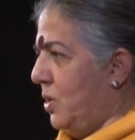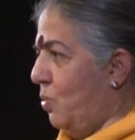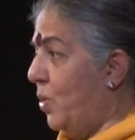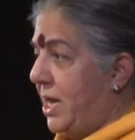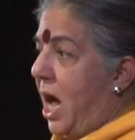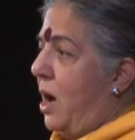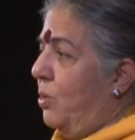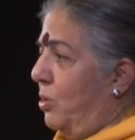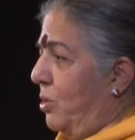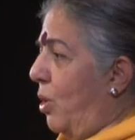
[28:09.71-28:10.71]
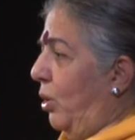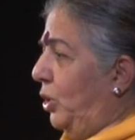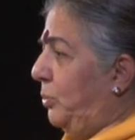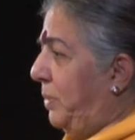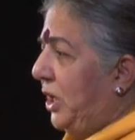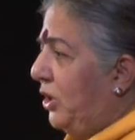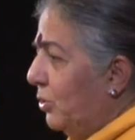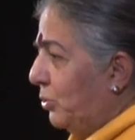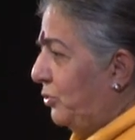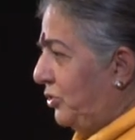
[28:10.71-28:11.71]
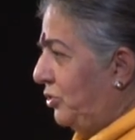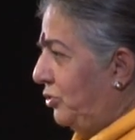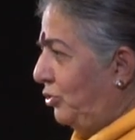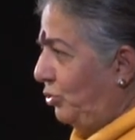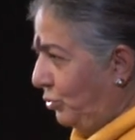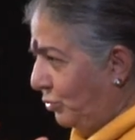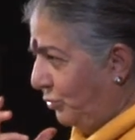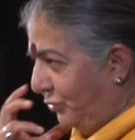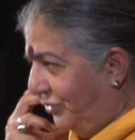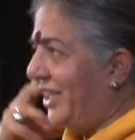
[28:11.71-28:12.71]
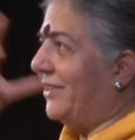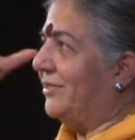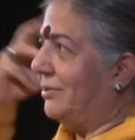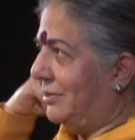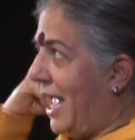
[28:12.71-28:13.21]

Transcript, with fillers: were now being used to fix